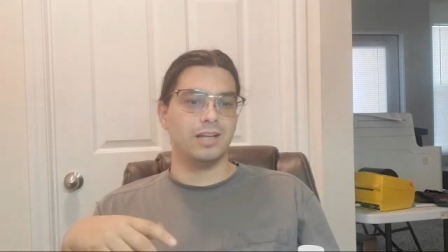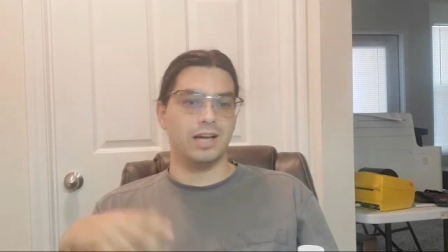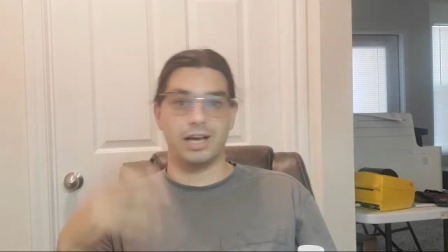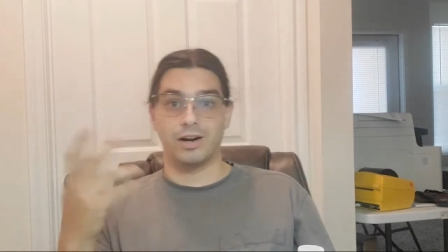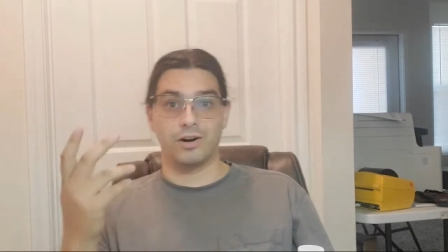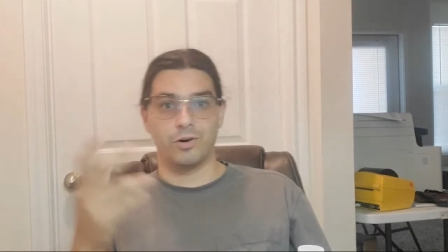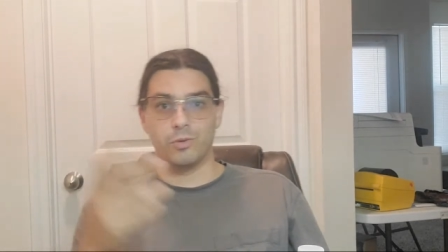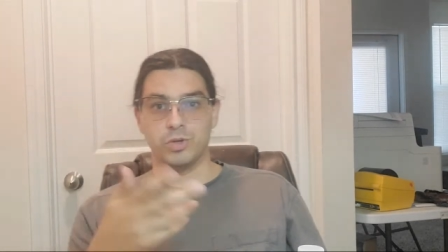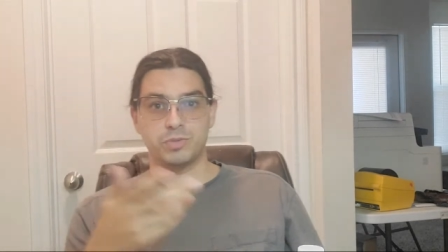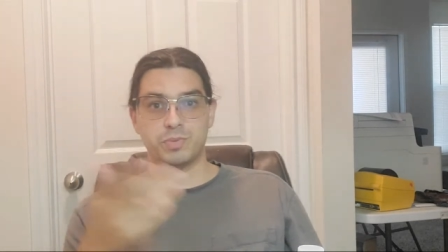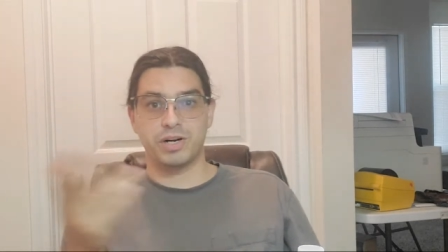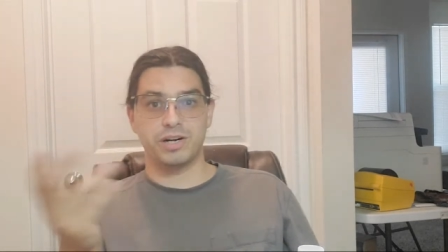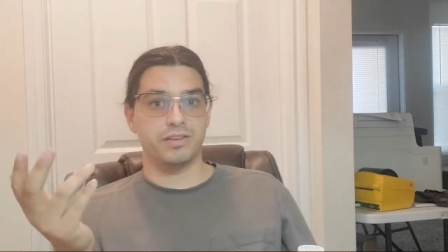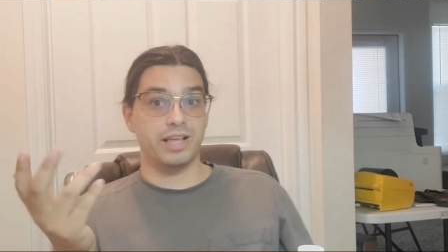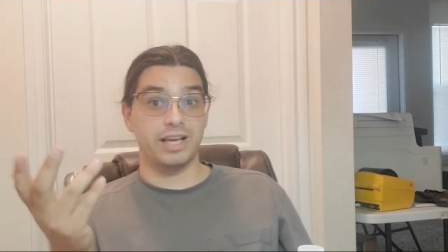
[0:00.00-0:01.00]
I don't know which
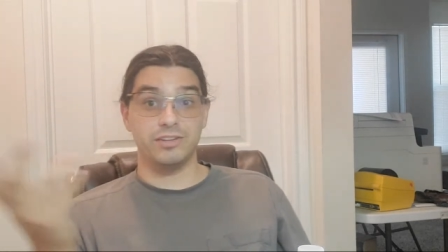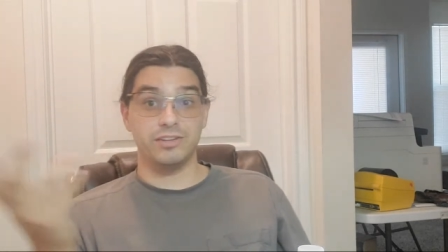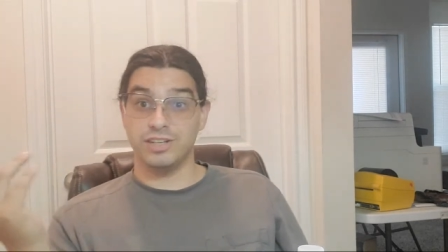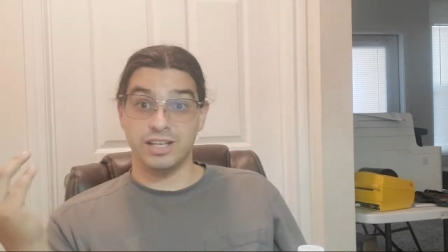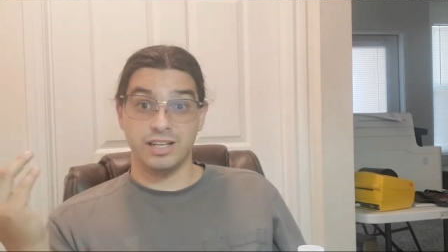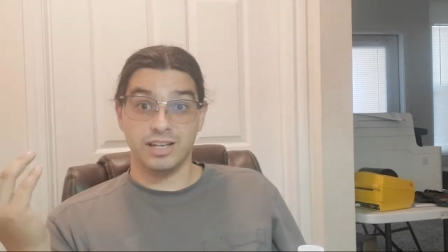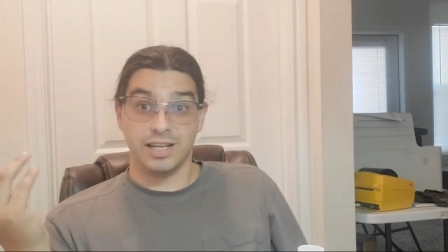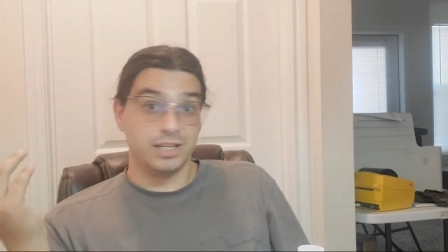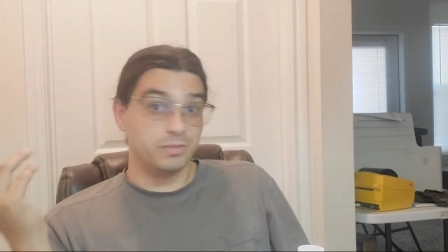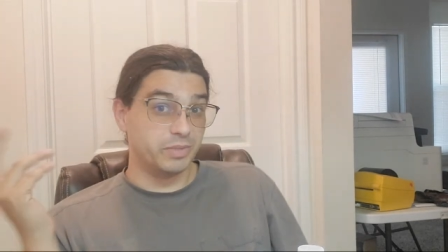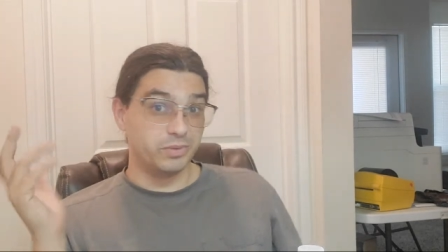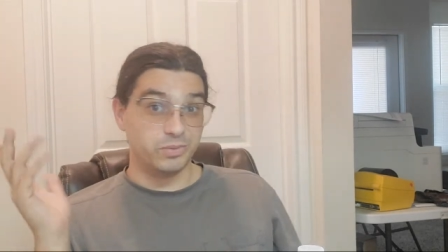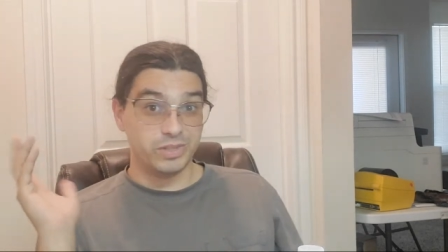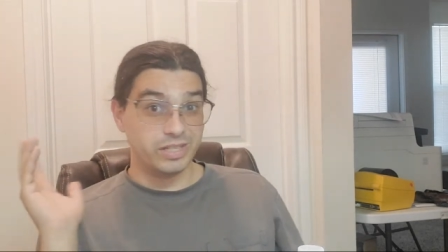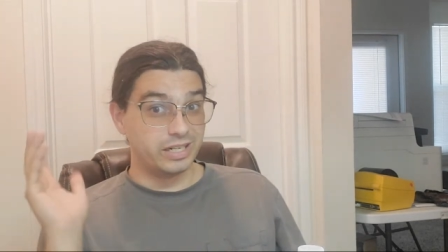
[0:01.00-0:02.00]
part of that you didn't like,
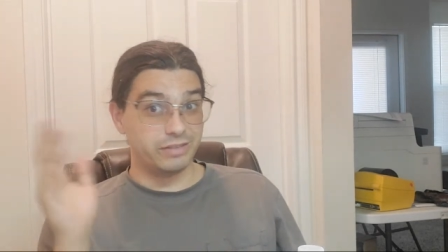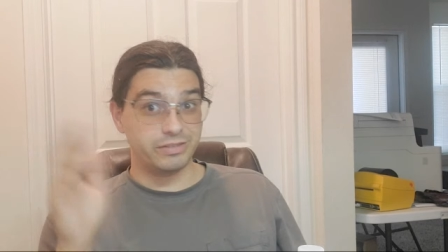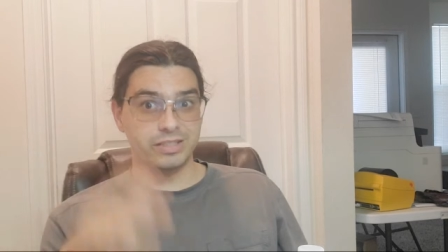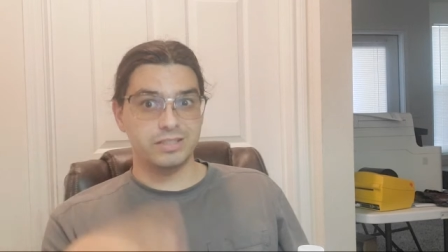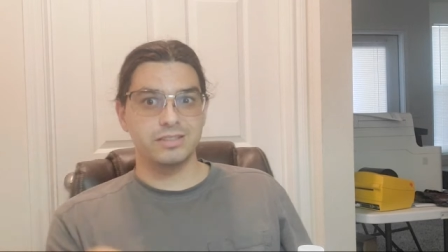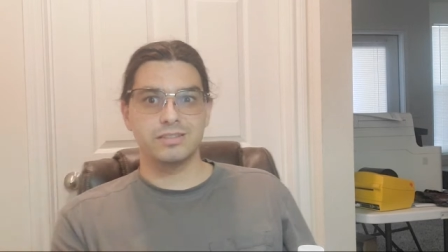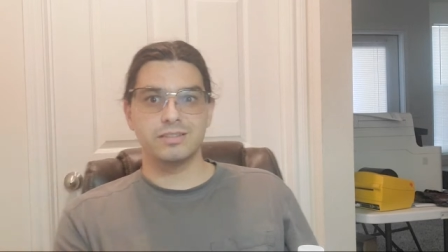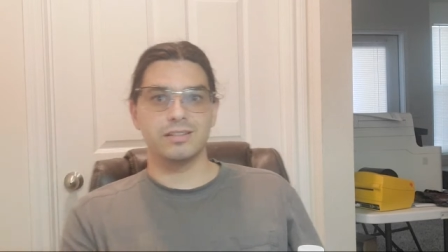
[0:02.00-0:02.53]
but whatever.